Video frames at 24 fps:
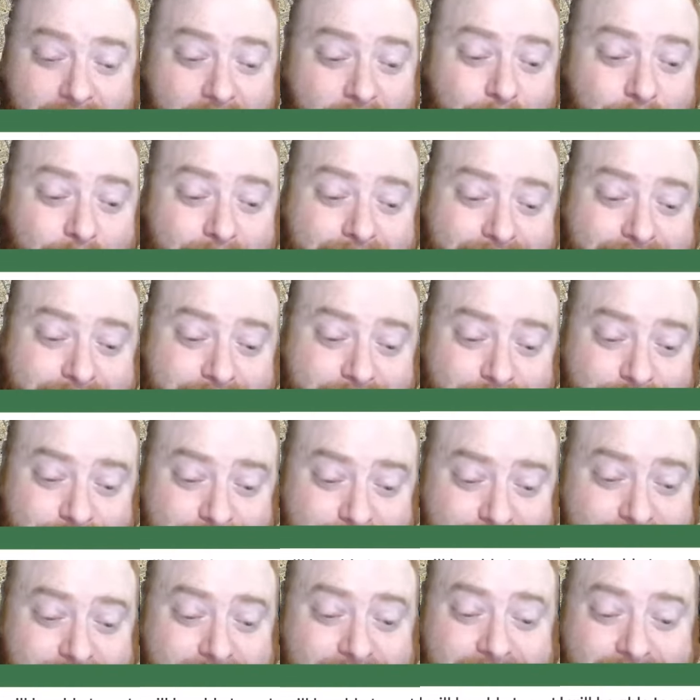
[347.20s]
air raid
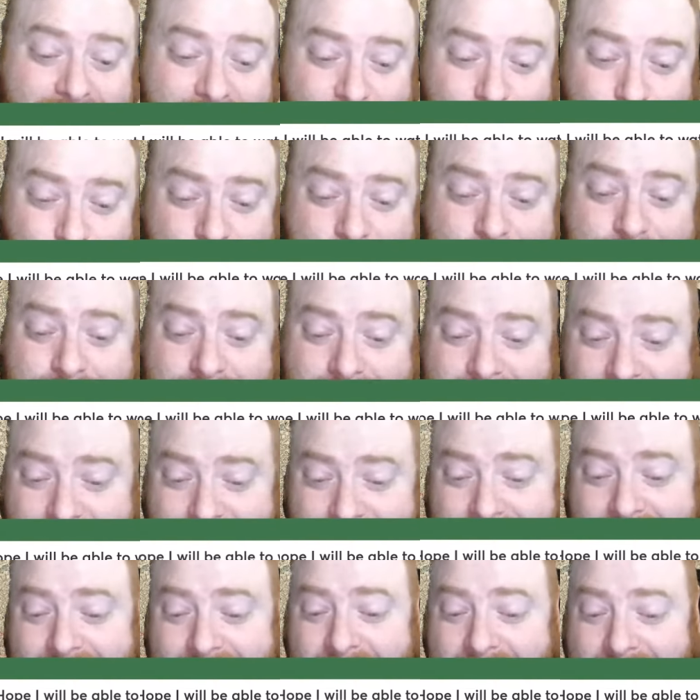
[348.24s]
signals in the Kiev region
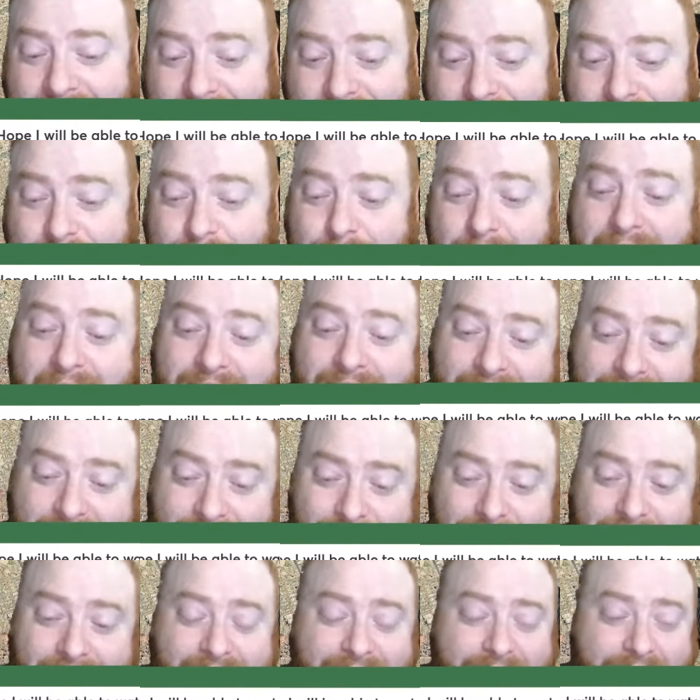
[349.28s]
lately, and I have bad
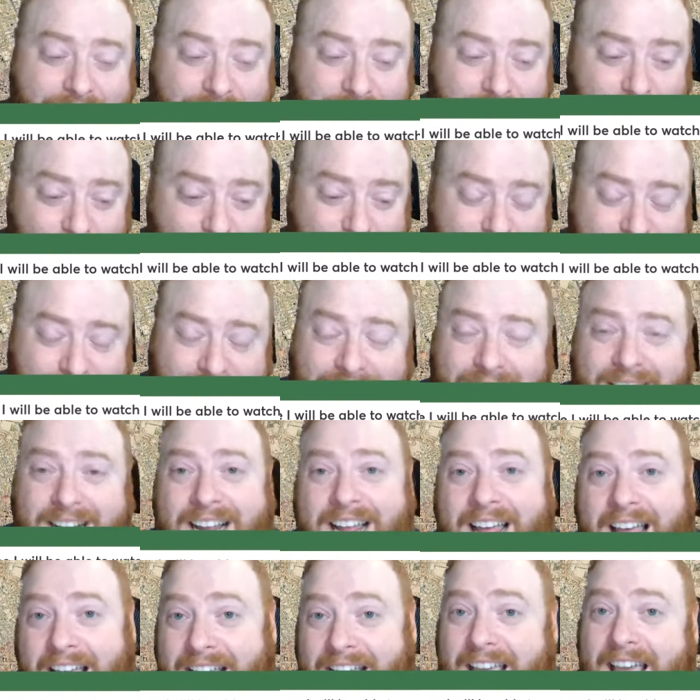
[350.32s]
internet in the shelter.
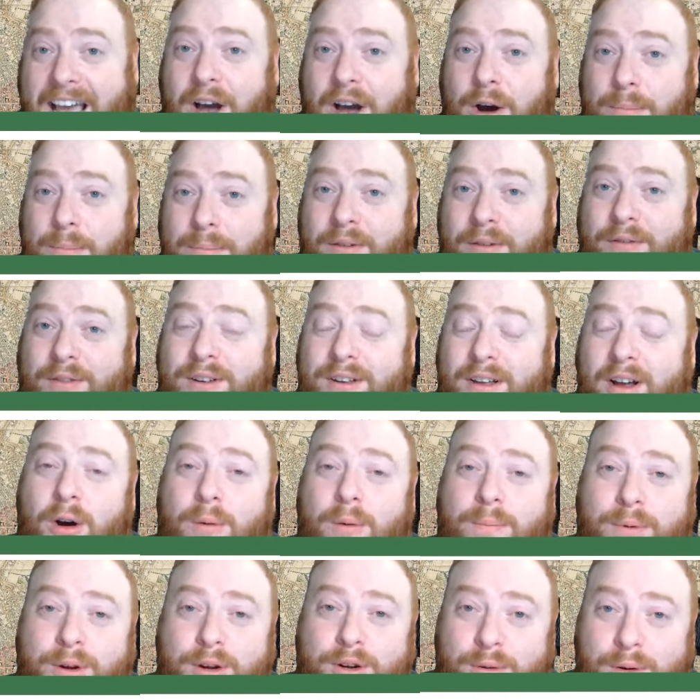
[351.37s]
Yeah, hope every
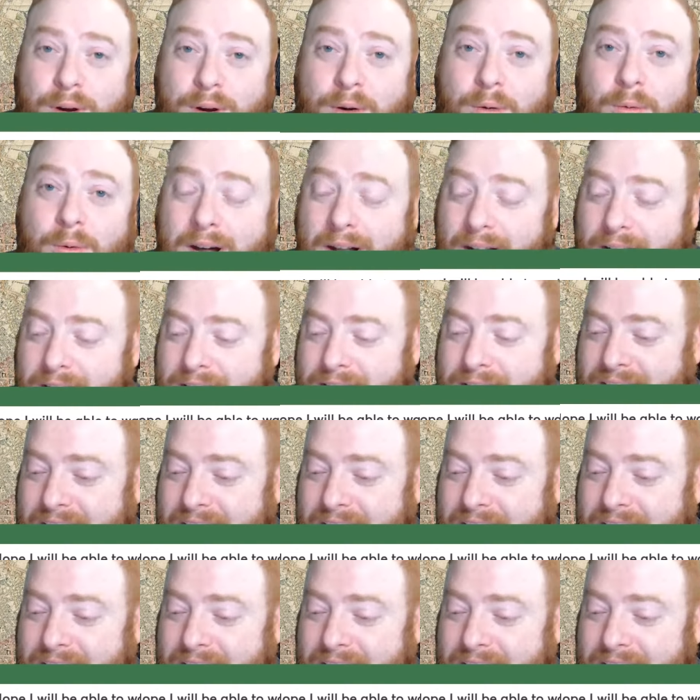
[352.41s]
hope you're doing well in